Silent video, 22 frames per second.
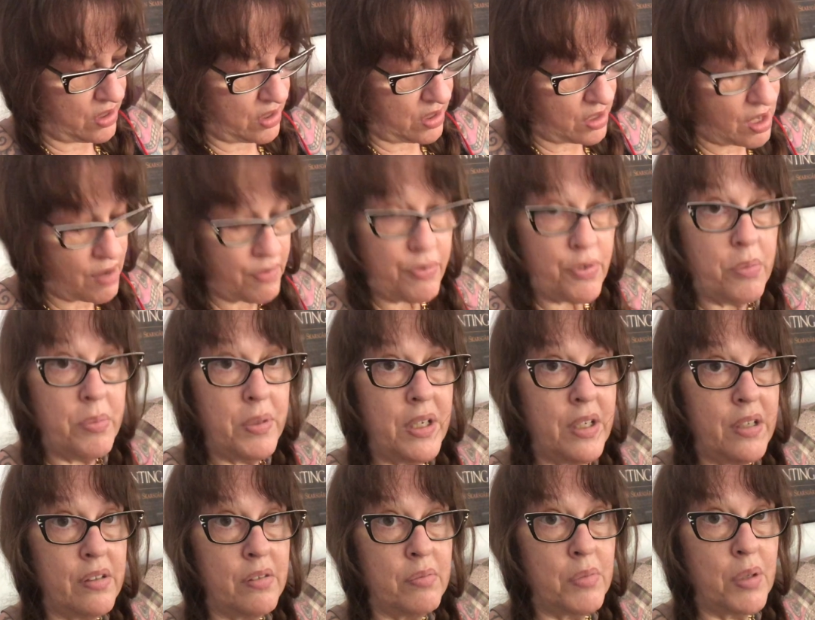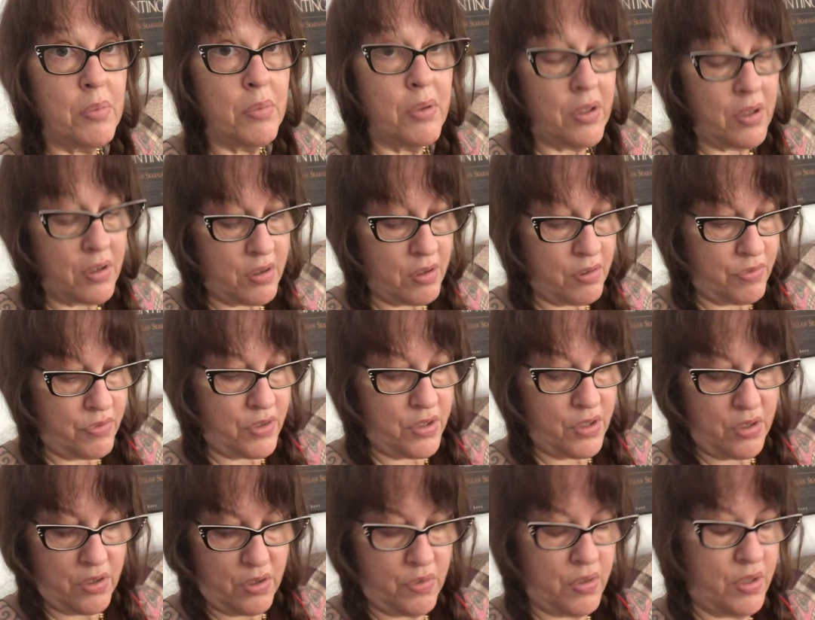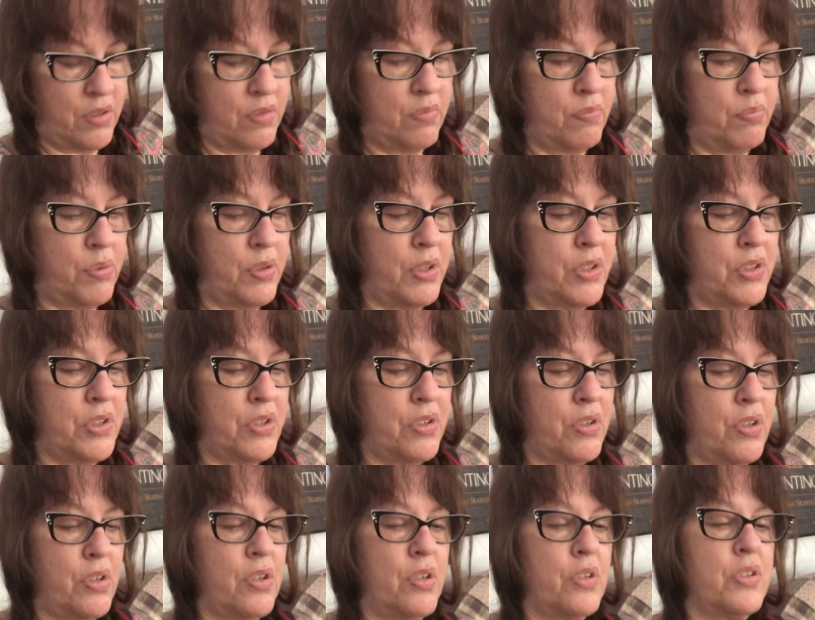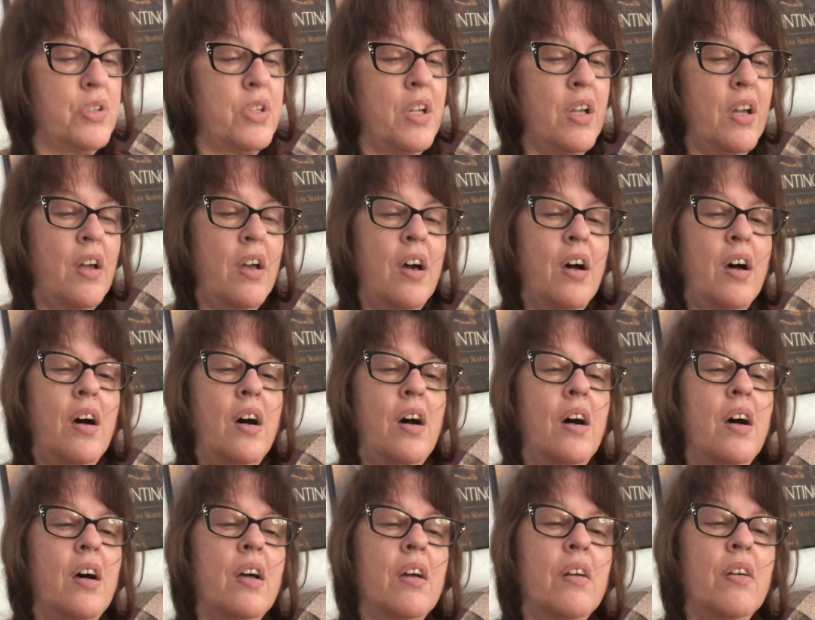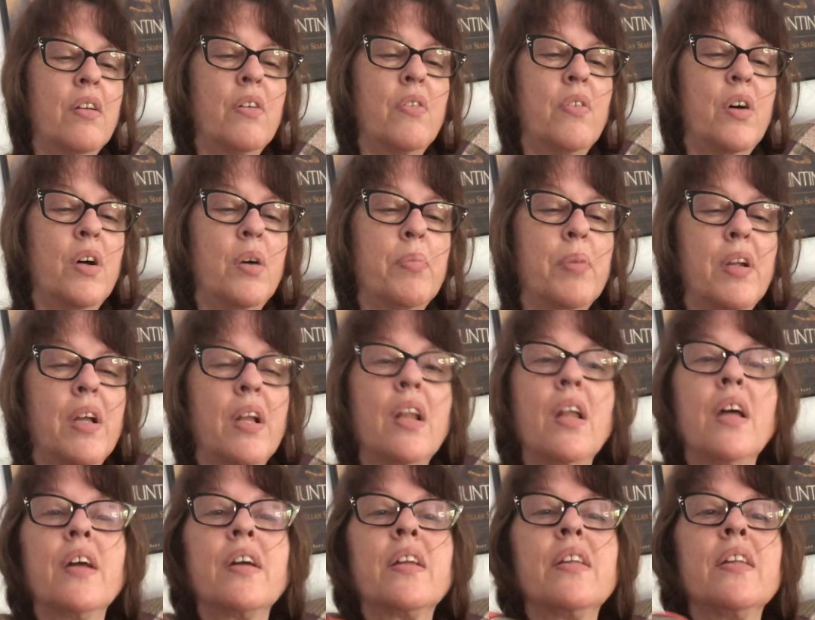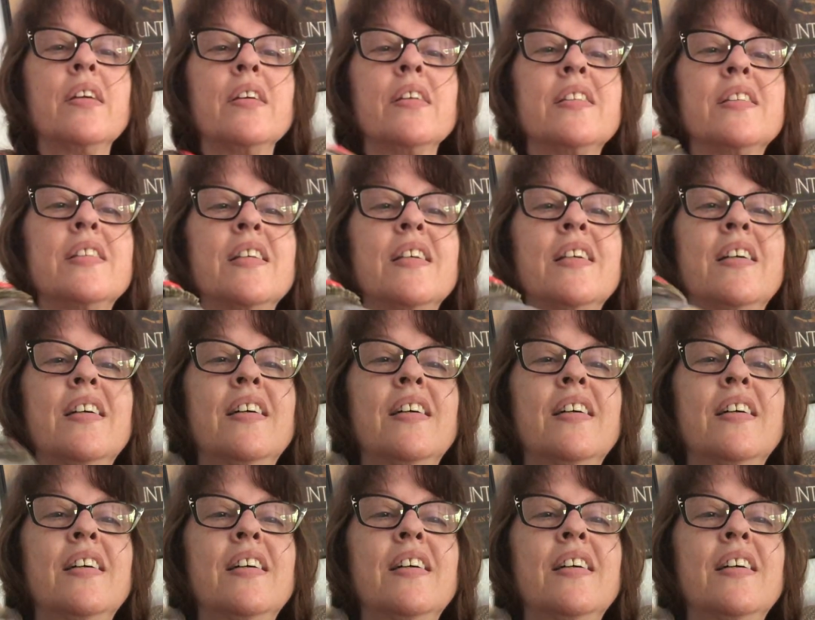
Not for me. Maybe they do for you, and bless your hearts. I don't know why, but I like these.